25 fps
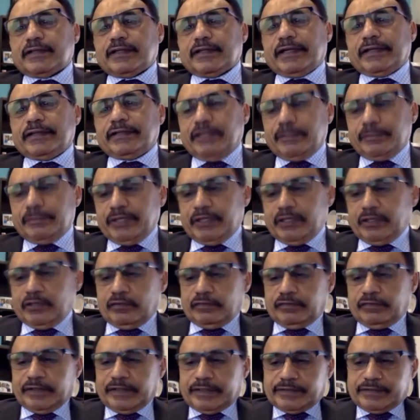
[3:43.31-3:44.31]
and the meaning
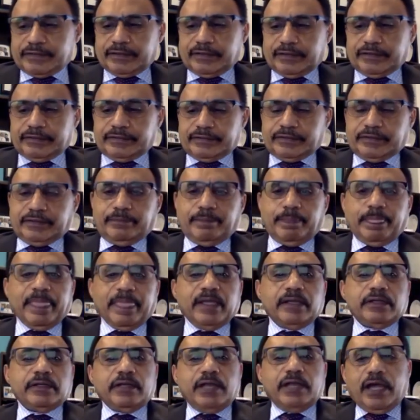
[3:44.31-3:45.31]
of excellence.
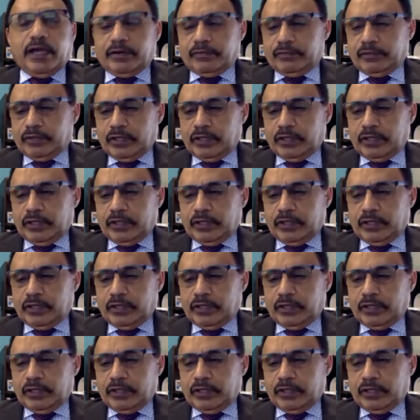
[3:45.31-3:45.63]
Now,